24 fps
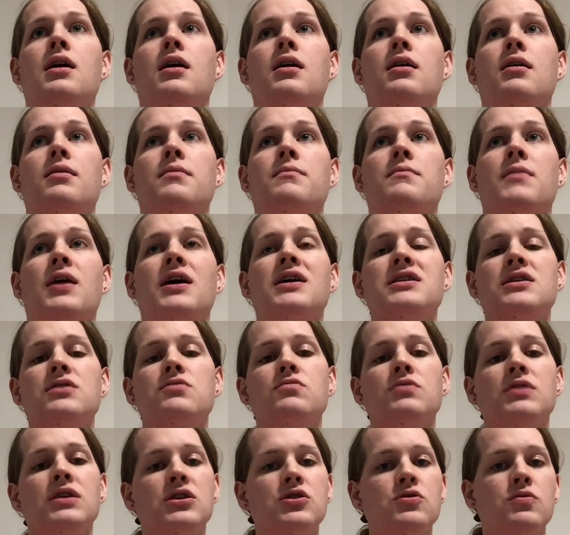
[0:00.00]
I
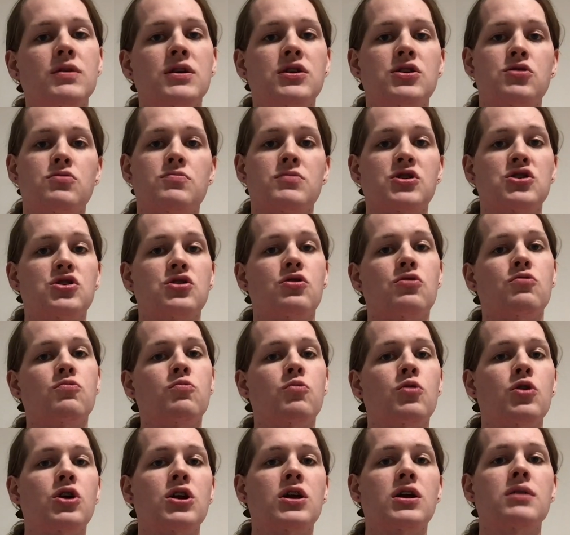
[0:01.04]
didn't really tweak too much of their
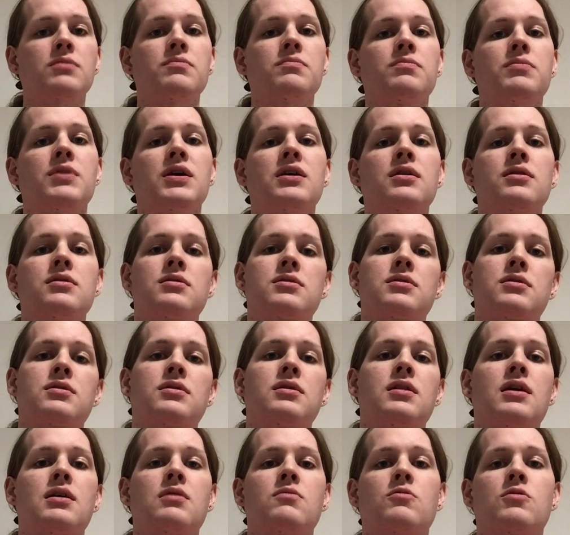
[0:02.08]
wording because
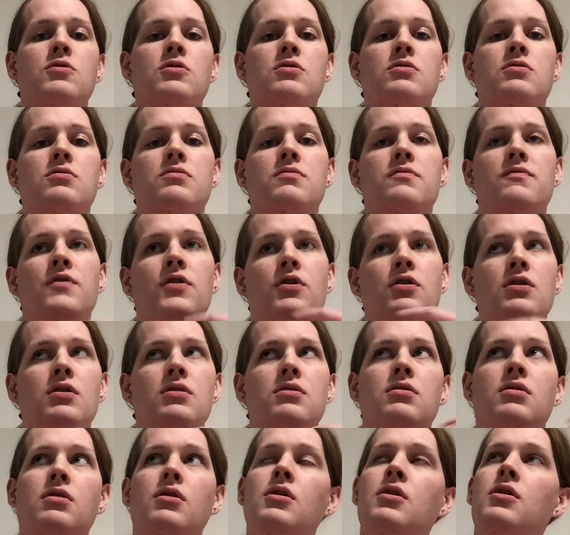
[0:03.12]
they were
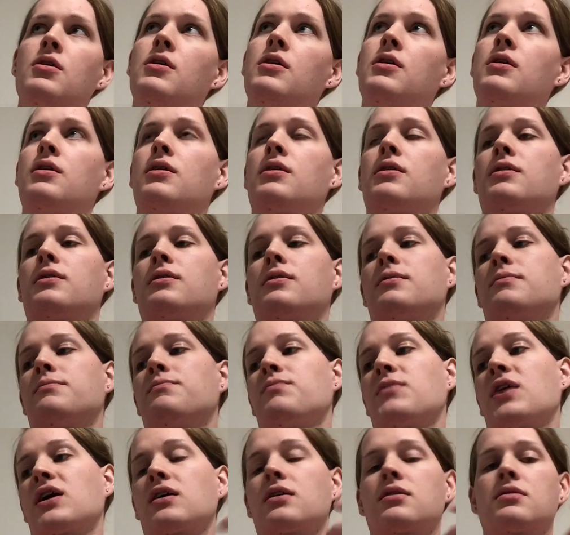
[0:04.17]
very,
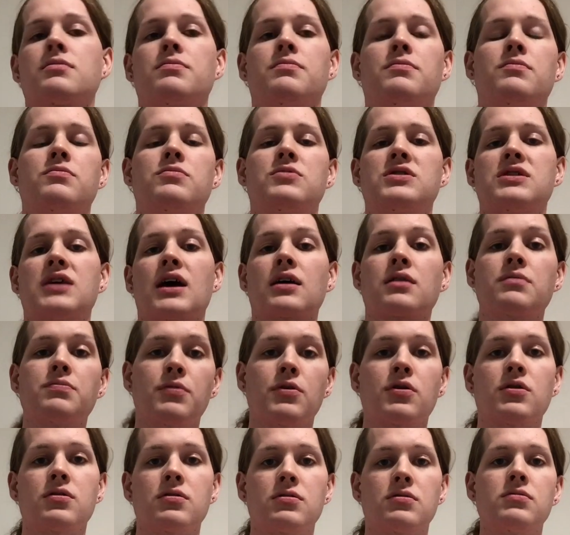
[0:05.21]
I guess,
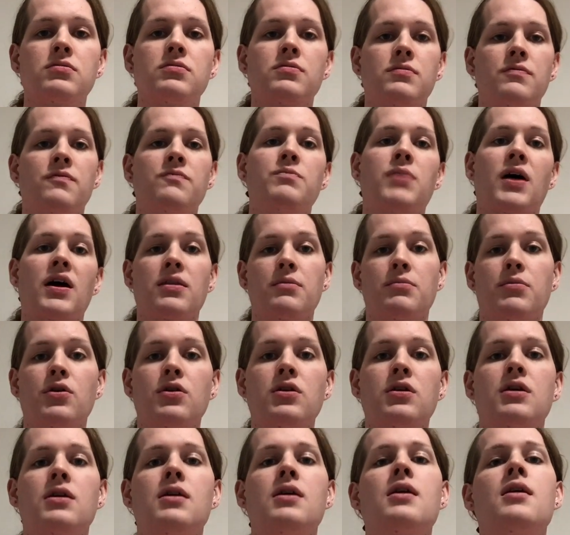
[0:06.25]
textbook by the
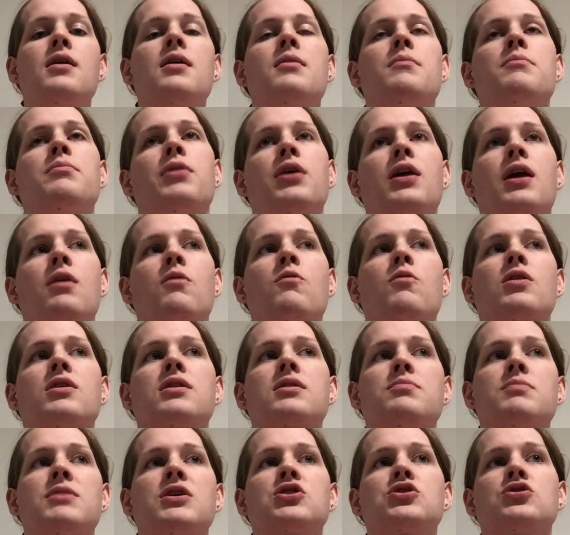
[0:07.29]
book. But I
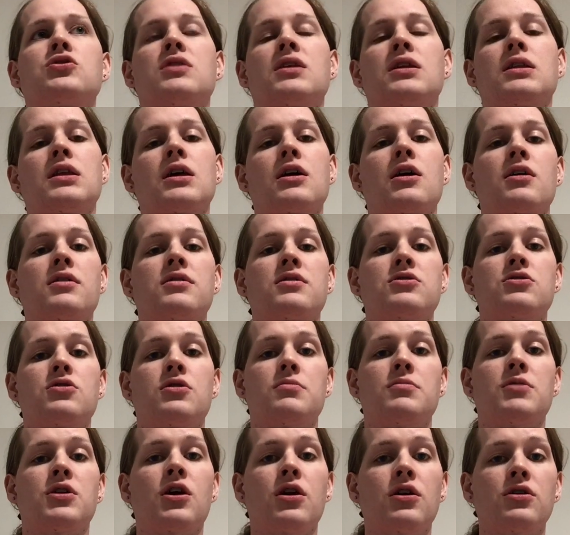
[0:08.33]
wanted to make sure that they got the
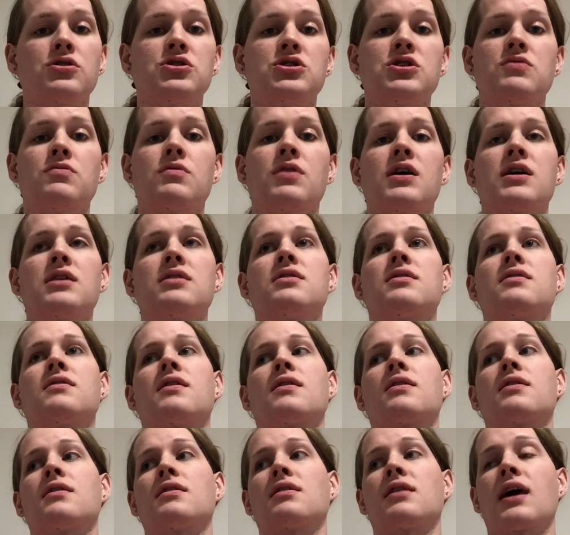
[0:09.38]
terminology right,
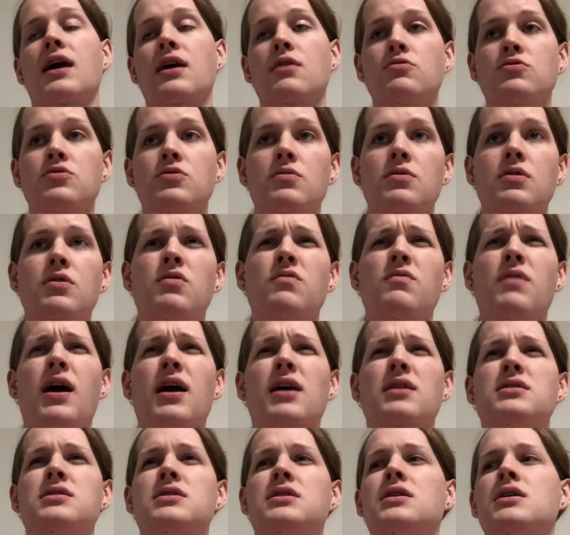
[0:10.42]
that the language was
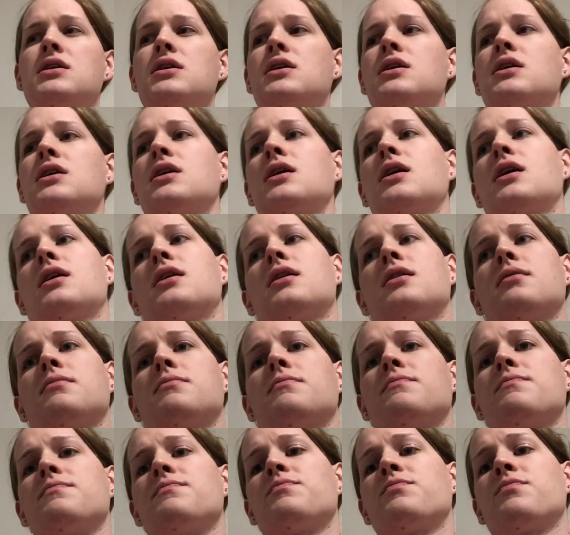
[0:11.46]
correct
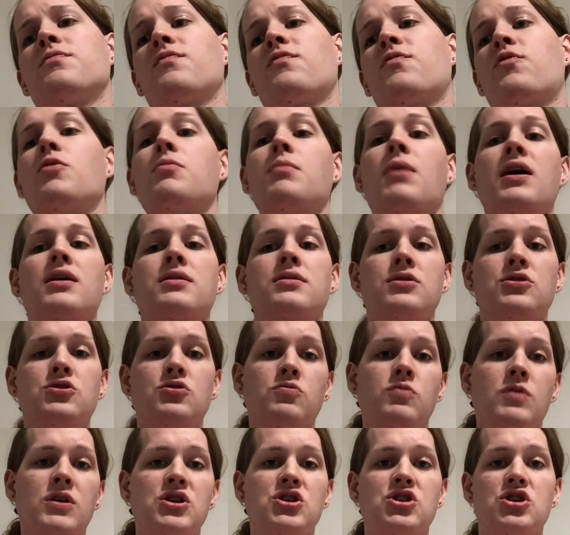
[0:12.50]
for my
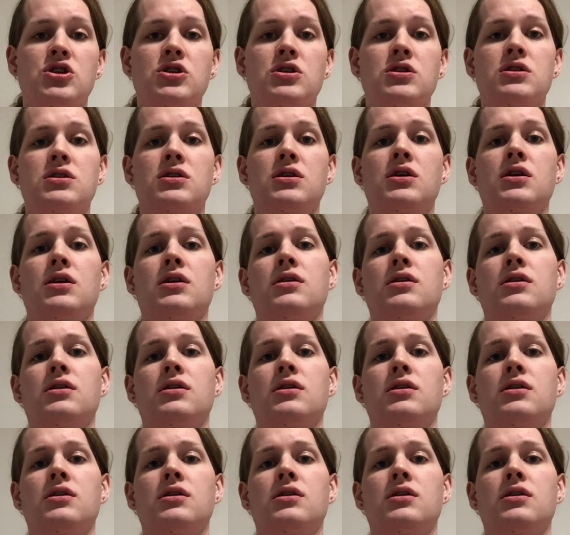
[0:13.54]
situation,